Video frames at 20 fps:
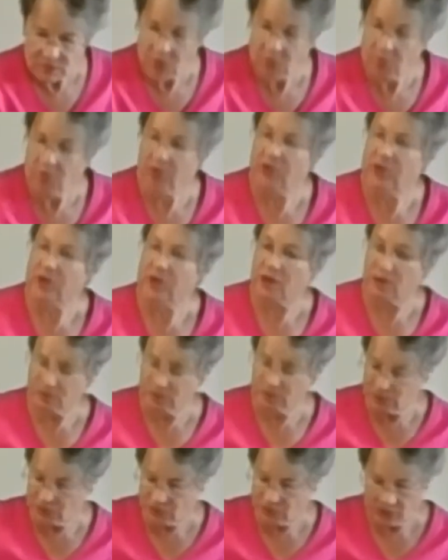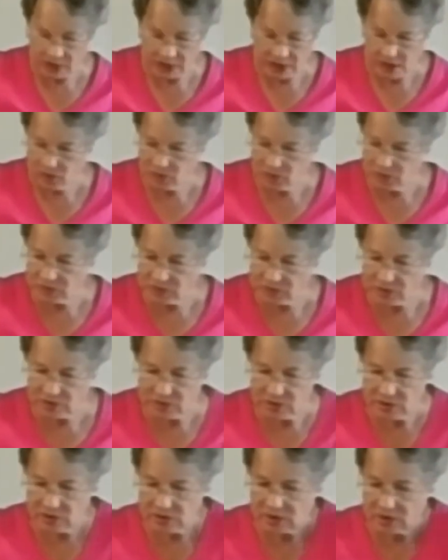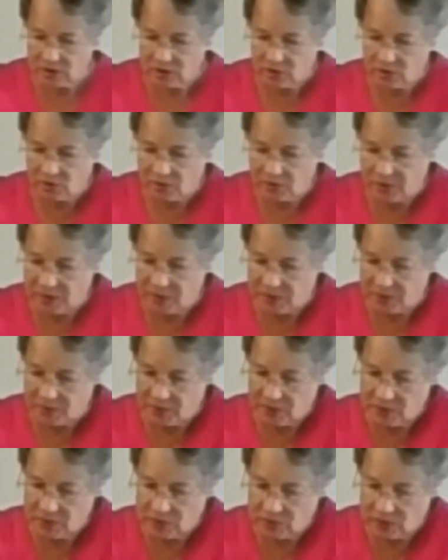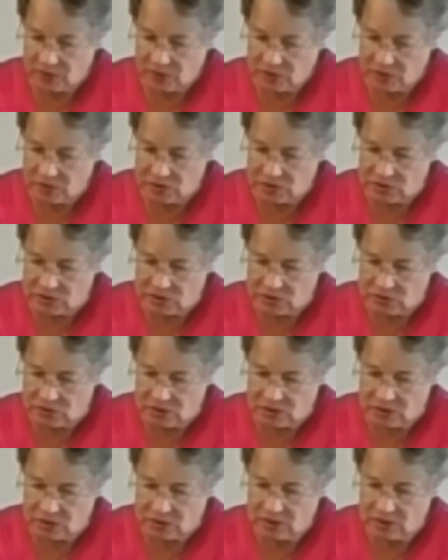One thing I didn't try out was this little pepper, so I'll just do a